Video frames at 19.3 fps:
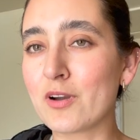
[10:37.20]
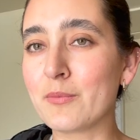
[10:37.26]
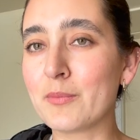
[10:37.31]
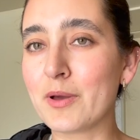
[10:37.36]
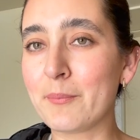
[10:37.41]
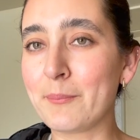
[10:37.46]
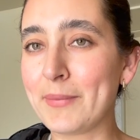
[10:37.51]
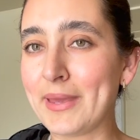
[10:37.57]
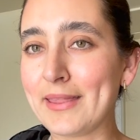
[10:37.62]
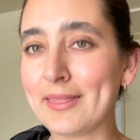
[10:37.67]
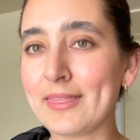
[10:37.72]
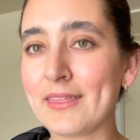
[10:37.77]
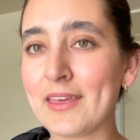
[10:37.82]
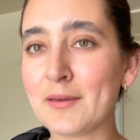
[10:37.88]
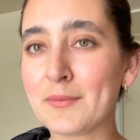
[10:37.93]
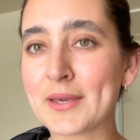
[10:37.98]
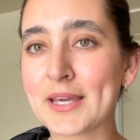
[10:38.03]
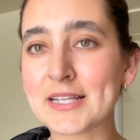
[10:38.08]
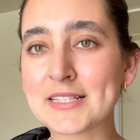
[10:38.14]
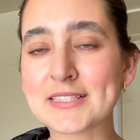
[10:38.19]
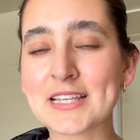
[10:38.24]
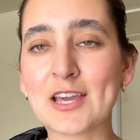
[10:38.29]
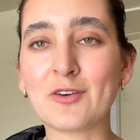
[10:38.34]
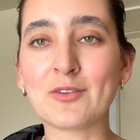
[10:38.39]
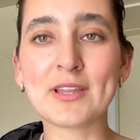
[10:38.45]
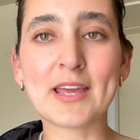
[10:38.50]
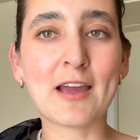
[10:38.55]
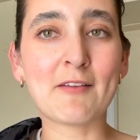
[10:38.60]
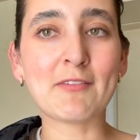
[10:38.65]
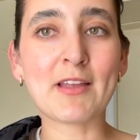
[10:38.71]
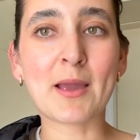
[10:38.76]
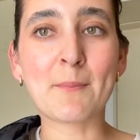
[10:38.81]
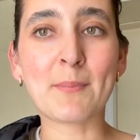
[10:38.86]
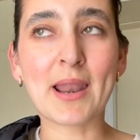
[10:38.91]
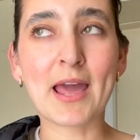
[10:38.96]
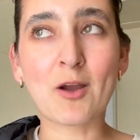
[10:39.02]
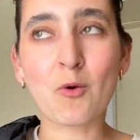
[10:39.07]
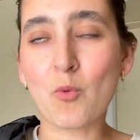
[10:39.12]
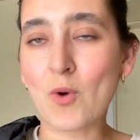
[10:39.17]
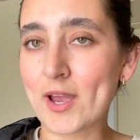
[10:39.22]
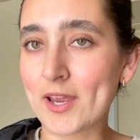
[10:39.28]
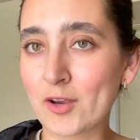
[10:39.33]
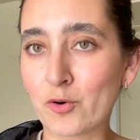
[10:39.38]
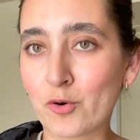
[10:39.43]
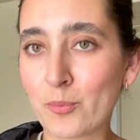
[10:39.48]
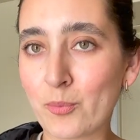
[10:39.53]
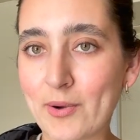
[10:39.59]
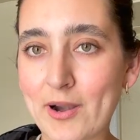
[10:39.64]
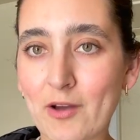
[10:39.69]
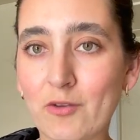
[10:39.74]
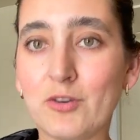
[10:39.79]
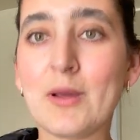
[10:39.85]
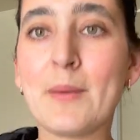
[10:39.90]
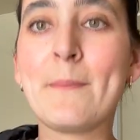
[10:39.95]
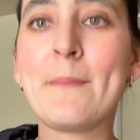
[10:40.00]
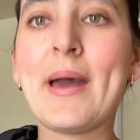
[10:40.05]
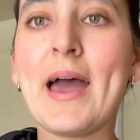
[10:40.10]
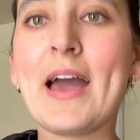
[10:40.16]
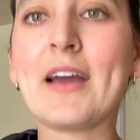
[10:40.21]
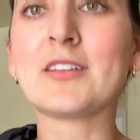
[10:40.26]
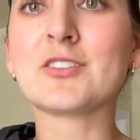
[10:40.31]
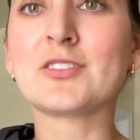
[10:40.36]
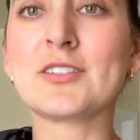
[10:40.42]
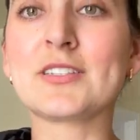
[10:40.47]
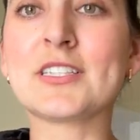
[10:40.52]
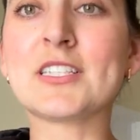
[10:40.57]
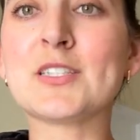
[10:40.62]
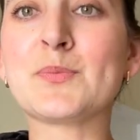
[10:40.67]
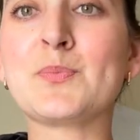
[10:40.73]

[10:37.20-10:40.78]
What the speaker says: of a me thing because I only have like black, white, or brown bags. So this is